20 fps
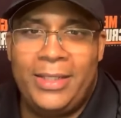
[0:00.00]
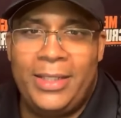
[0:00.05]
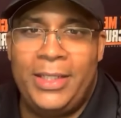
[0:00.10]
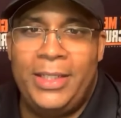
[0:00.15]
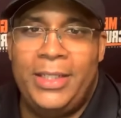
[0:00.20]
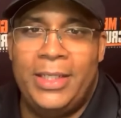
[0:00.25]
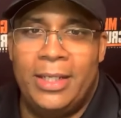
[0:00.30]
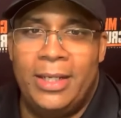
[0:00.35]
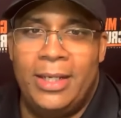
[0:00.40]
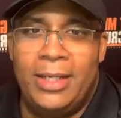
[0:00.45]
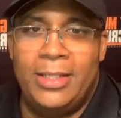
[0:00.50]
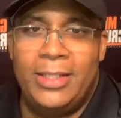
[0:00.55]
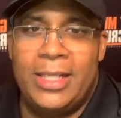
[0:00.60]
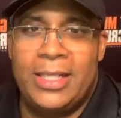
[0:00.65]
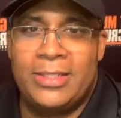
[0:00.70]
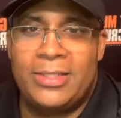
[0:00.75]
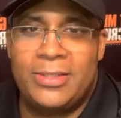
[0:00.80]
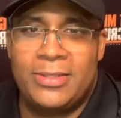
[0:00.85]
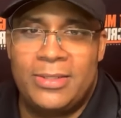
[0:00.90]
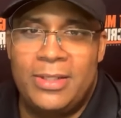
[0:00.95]
And that's
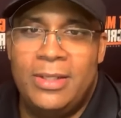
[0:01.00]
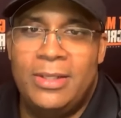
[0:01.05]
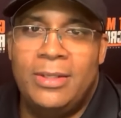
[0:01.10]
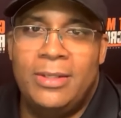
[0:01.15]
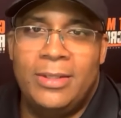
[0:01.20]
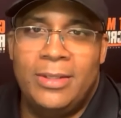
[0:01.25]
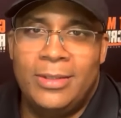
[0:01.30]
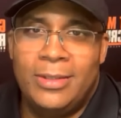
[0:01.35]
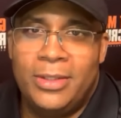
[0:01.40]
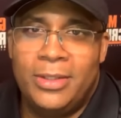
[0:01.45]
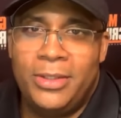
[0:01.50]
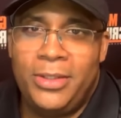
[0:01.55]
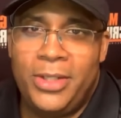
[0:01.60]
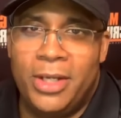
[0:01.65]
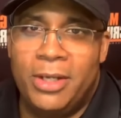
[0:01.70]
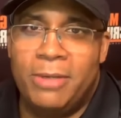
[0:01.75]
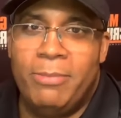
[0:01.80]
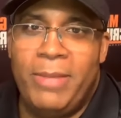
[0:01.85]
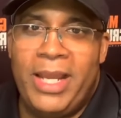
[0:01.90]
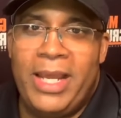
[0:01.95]
young
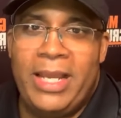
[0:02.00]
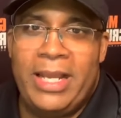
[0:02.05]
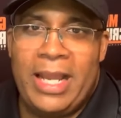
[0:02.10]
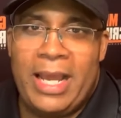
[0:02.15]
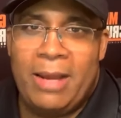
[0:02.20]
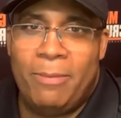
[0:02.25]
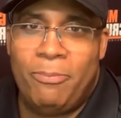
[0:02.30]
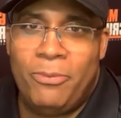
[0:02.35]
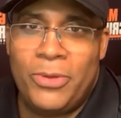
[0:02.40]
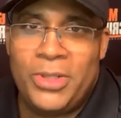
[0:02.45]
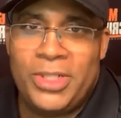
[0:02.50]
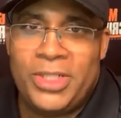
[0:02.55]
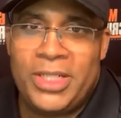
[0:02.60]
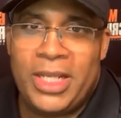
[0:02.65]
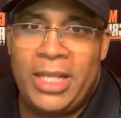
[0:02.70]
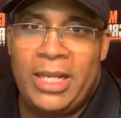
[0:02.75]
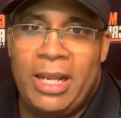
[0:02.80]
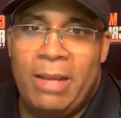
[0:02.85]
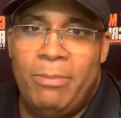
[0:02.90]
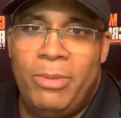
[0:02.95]
man I appreciate. I've
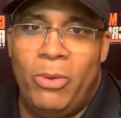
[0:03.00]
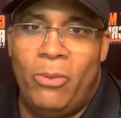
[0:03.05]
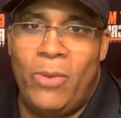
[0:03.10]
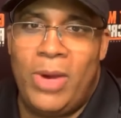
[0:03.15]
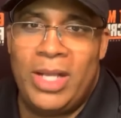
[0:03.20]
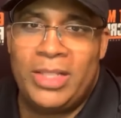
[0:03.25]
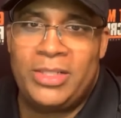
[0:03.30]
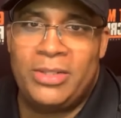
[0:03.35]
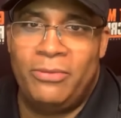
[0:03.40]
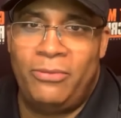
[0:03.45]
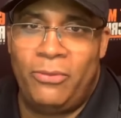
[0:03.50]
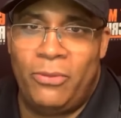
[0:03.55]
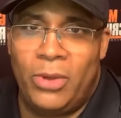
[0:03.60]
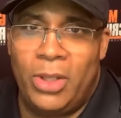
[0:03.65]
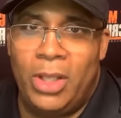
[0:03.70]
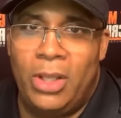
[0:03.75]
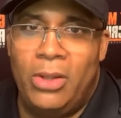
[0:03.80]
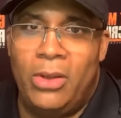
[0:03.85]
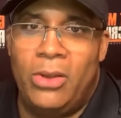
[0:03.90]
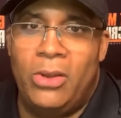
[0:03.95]
been watching for a
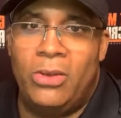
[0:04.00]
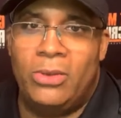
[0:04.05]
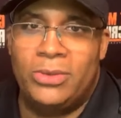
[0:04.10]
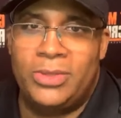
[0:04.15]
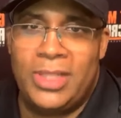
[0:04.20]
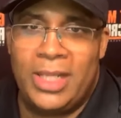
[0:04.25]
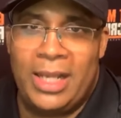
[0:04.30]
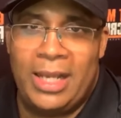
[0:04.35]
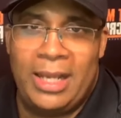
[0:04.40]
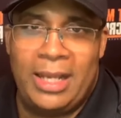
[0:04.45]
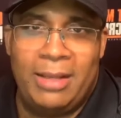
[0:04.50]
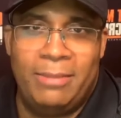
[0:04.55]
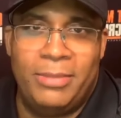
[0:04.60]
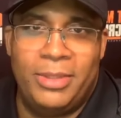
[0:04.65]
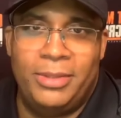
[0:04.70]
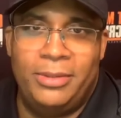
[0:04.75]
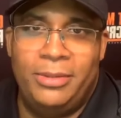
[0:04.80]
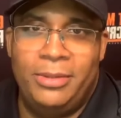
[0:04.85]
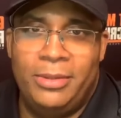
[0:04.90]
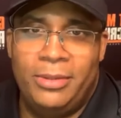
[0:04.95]
long time and
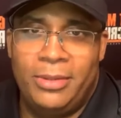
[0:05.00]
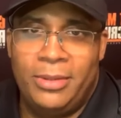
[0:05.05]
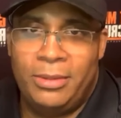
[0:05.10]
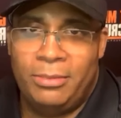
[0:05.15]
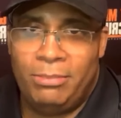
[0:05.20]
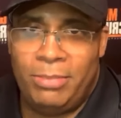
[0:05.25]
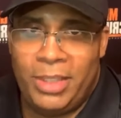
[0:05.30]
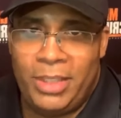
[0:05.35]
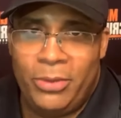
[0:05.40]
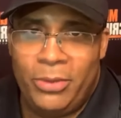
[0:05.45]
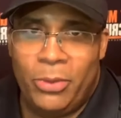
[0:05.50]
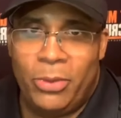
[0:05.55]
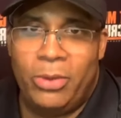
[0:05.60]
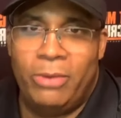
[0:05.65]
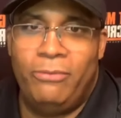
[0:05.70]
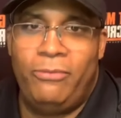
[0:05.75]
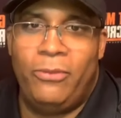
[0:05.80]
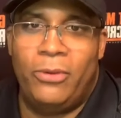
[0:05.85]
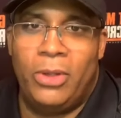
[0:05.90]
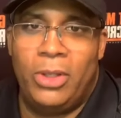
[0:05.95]
been knowing for a
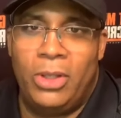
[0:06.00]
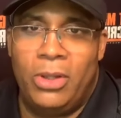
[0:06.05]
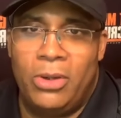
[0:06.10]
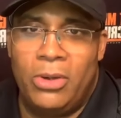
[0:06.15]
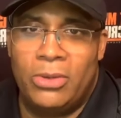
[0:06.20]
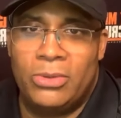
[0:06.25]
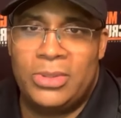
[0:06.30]
long time.